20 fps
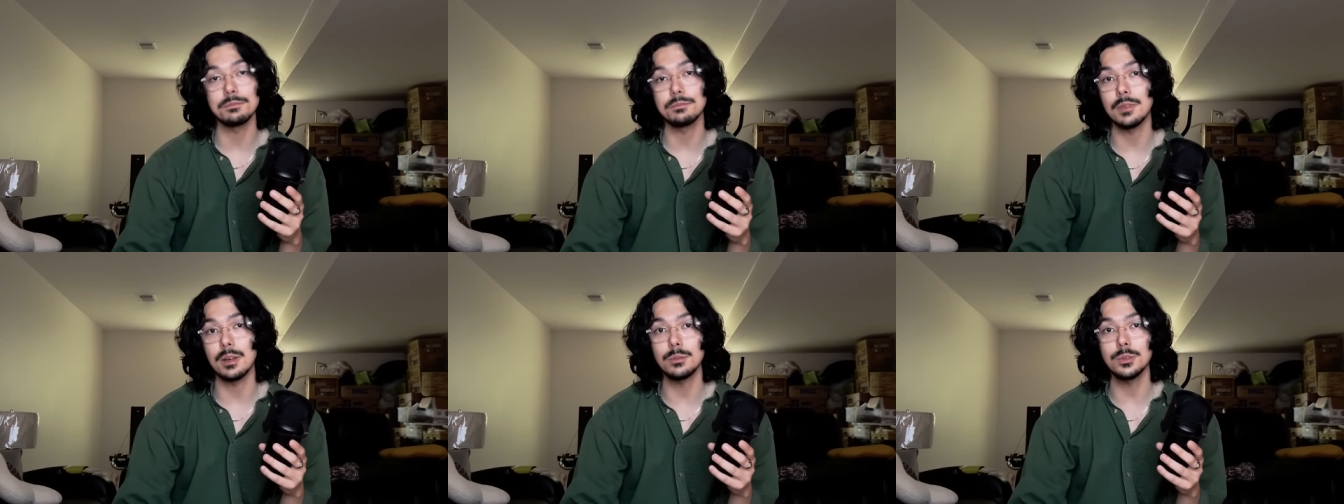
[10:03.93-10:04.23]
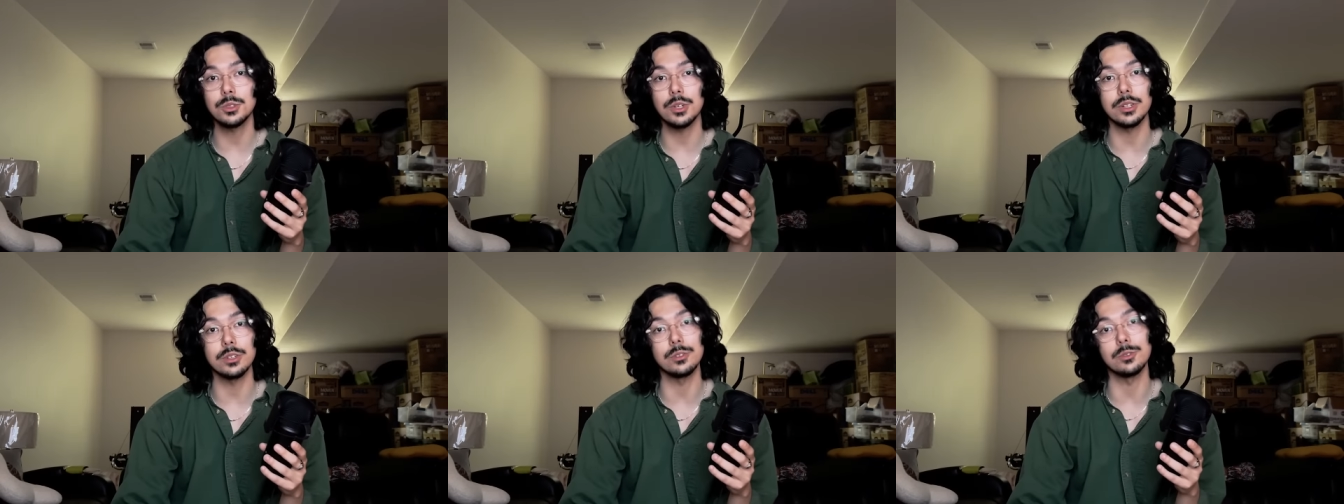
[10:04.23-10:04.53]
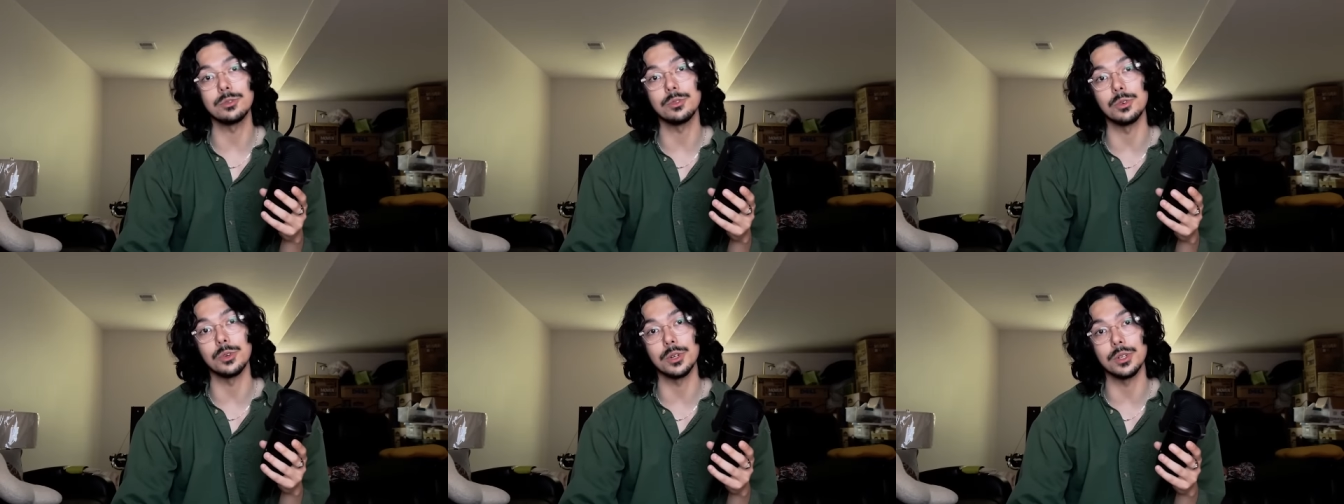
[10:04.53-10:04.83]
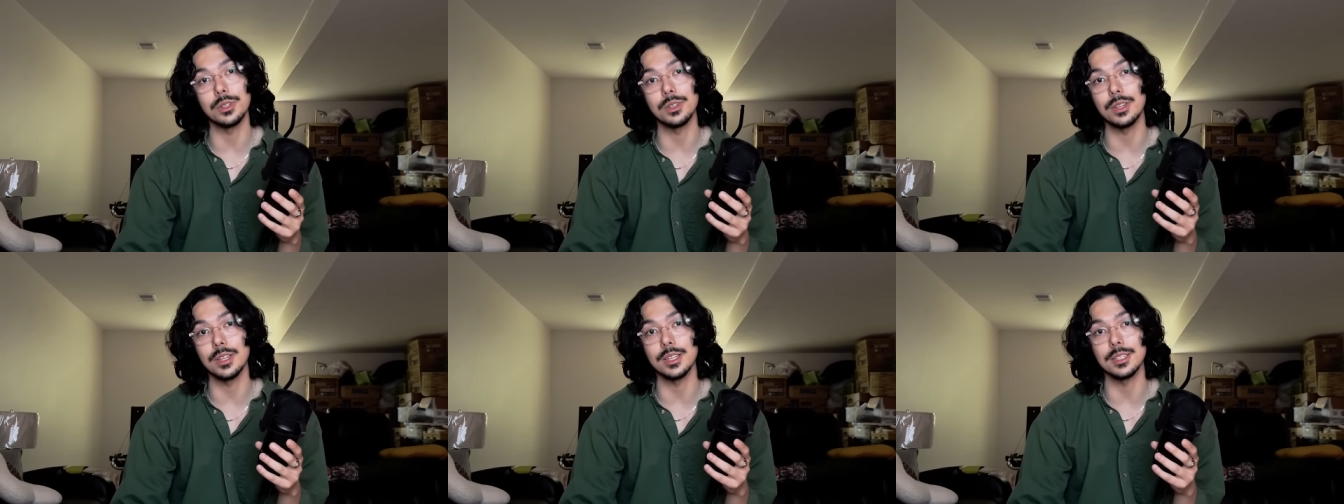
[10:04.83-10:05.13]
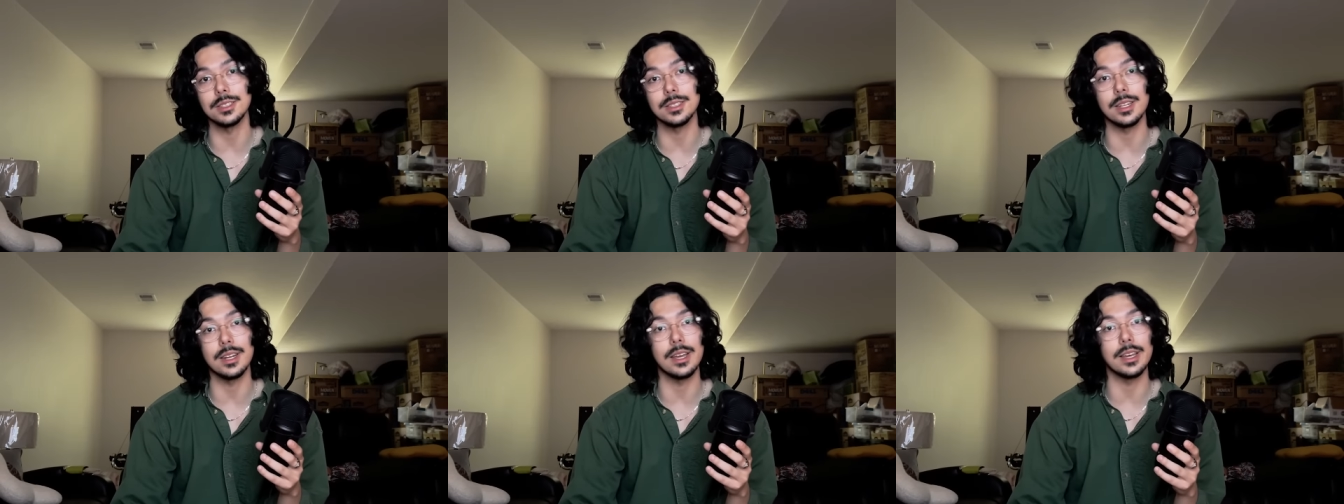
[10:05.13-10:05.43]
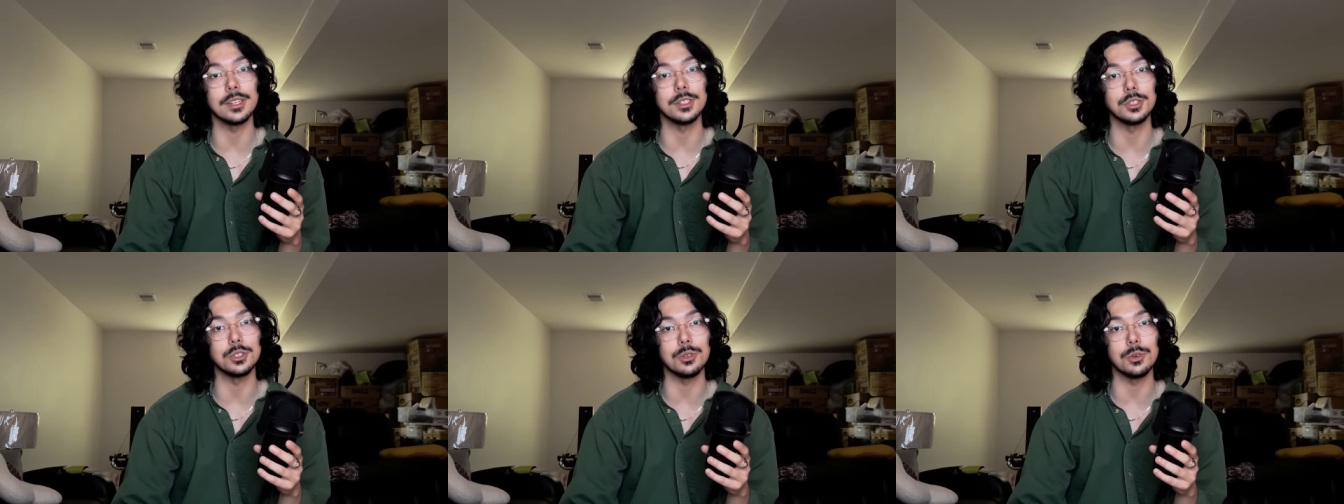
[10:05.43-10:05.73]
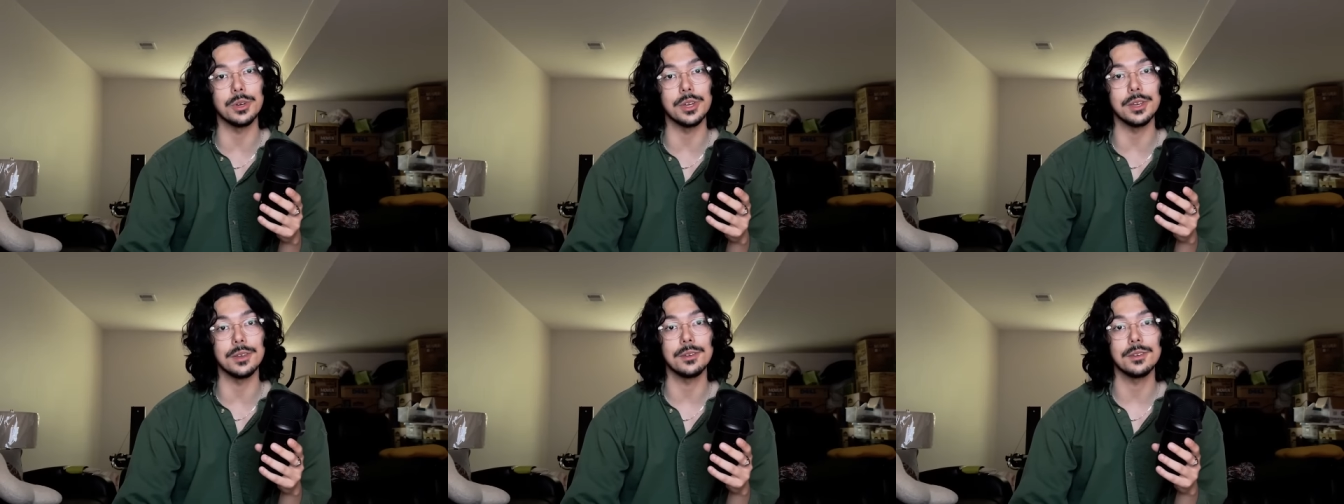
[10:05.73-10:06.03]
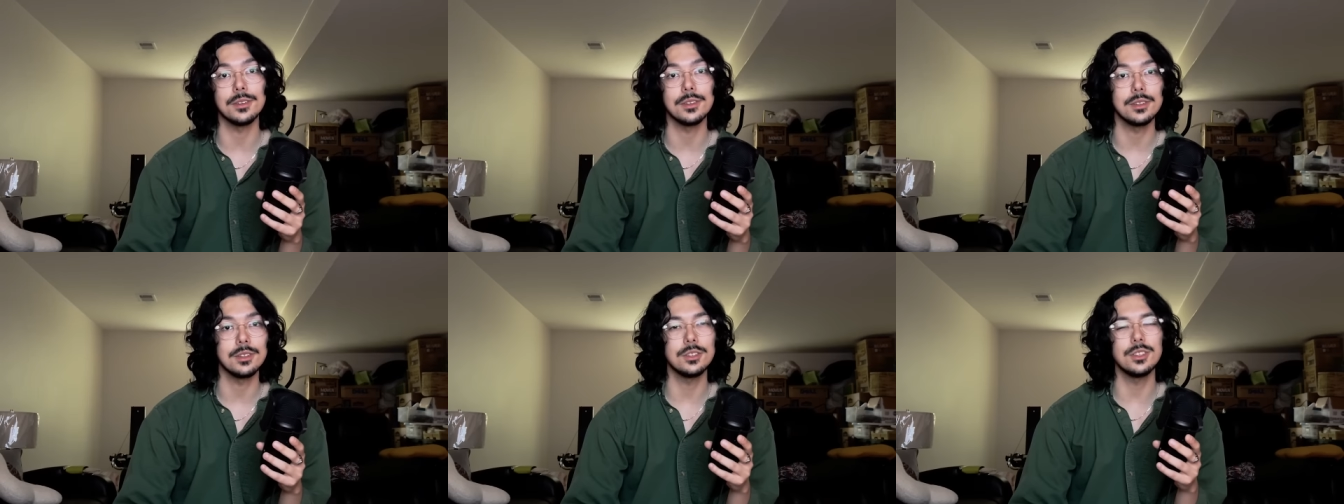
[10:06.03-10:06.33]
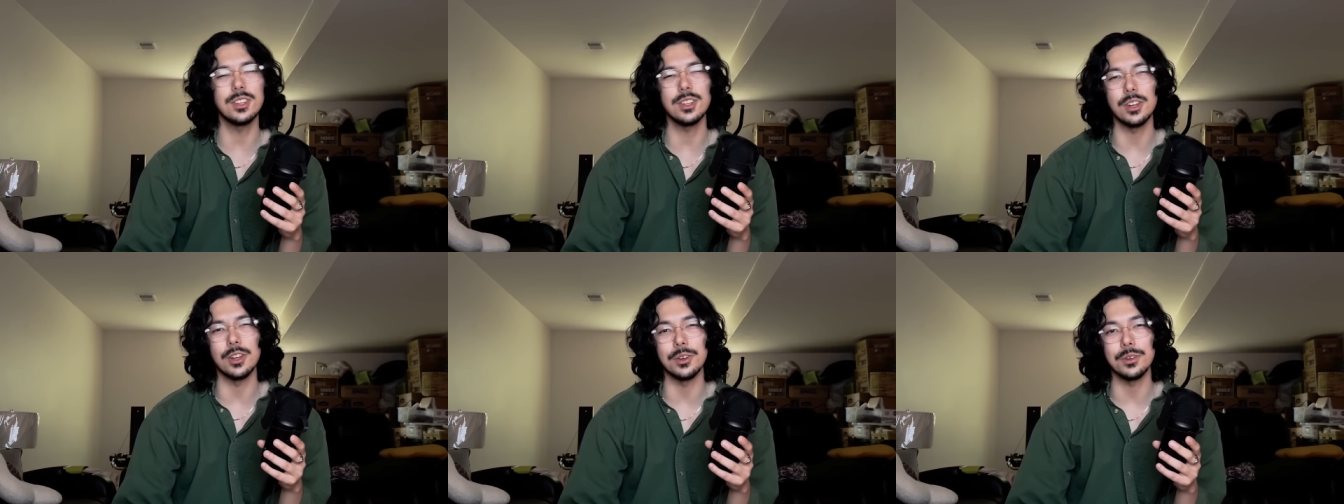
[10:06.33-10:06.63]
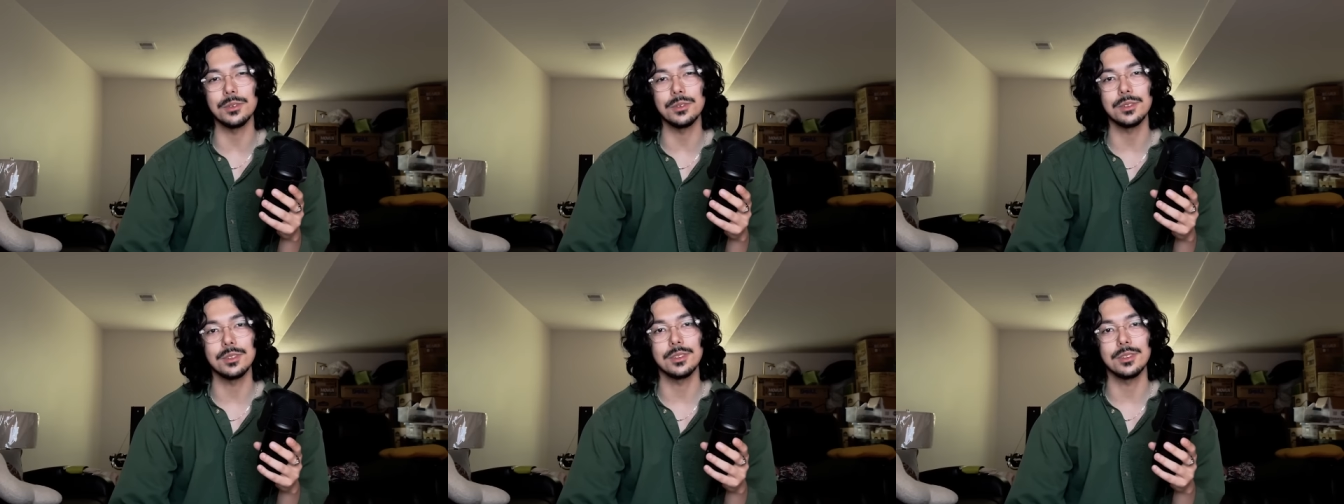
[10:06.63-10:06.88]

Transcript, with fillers: I'm trying to afford things that I enjoy, you know,